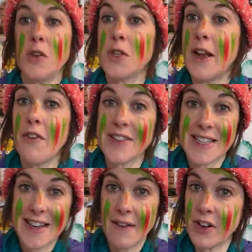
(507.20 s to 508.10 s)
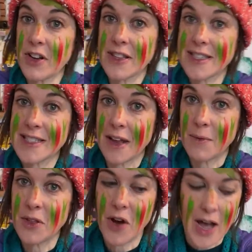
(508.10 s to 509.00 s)
should obviously never look at the sun
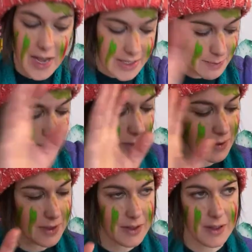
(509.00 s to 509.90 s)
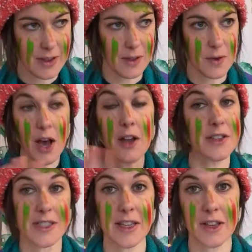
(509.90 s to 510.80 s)
with your eyes, but you can't
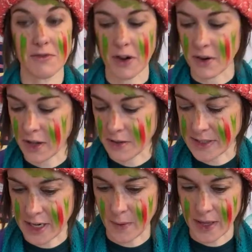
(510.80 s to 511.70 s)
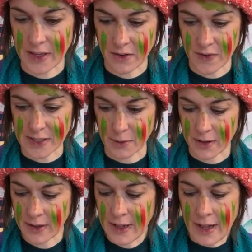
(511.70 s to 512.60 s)
see the coronal holes anyway, they're
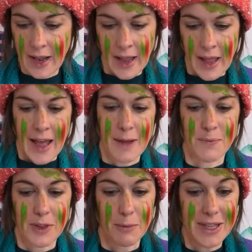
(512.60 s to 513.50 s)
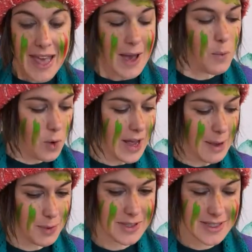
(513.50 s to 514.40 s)
invisible. But yeah, what
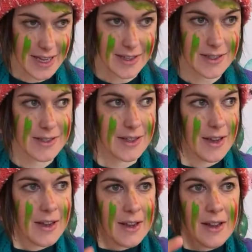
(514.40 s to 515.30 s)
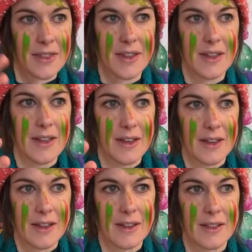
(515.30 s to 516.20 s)
happens is the
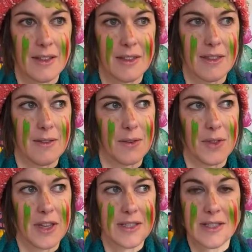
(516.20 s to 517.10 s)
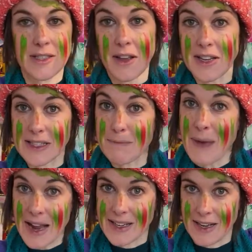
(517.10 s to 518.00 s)
sun is a
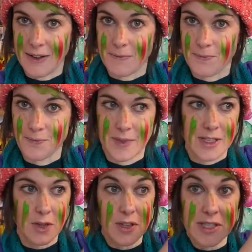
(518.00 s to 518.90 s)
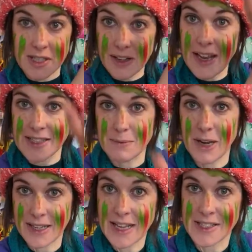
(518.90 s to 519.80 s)
magnet, so the sun has a
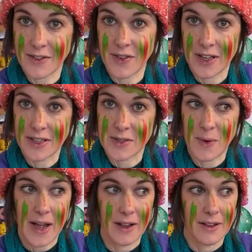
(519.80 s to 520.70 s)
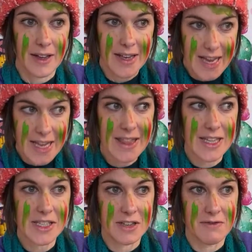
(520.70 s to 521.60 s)
magnetic field as well, and in
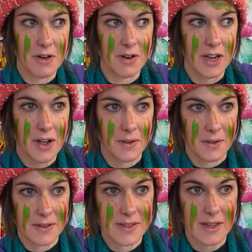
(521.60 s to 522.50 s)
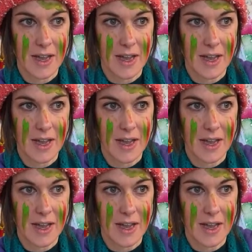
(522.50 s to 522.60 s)
these coronal holes